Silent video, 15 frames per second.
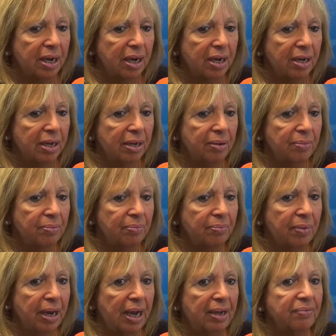
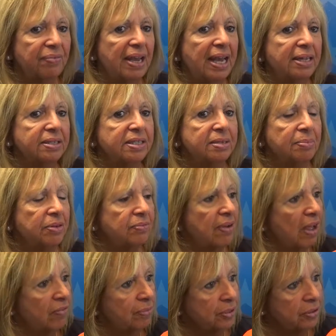I've had some
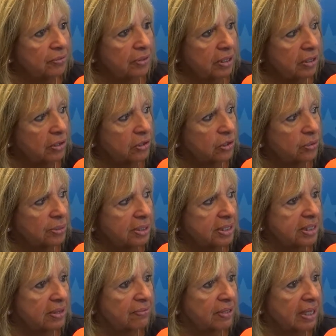involvement over the years with the
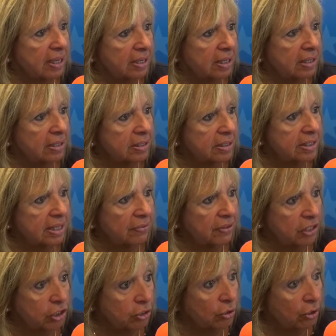Suffolk County
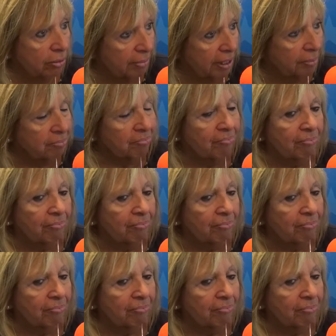Salvation Army,